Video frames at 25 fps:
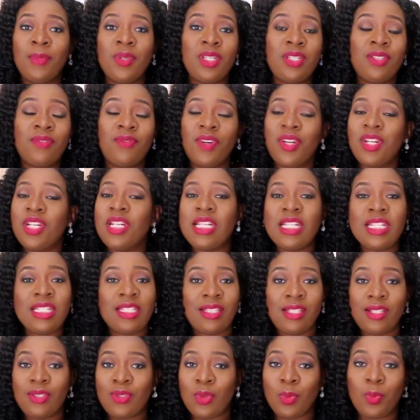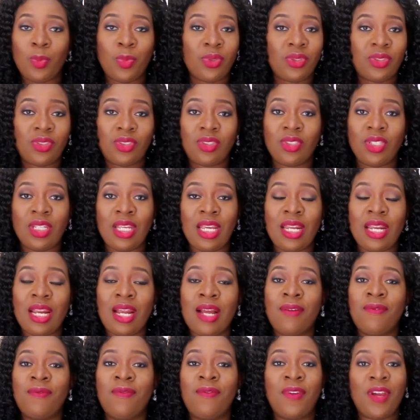It's very easy to put
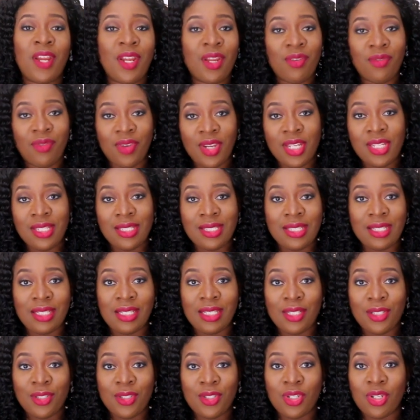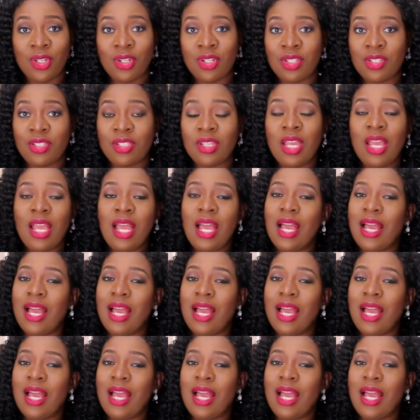together, very delicious.